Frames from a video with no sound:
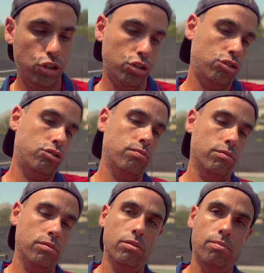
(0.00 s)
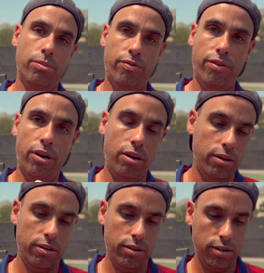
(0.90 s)
just
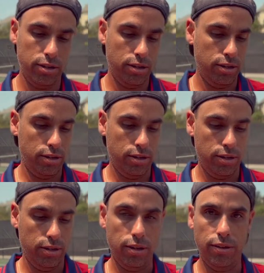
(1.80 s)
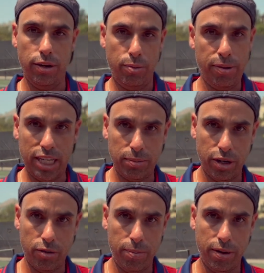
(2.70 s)
prefer the
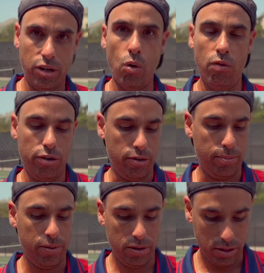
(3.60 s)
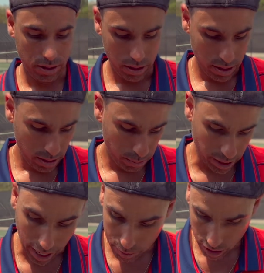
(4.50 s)
replacement grip and no overgrip.
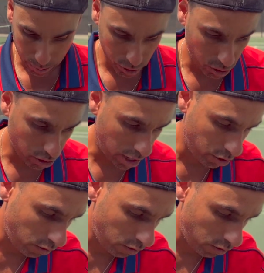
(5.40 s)
But I'm gonna put on an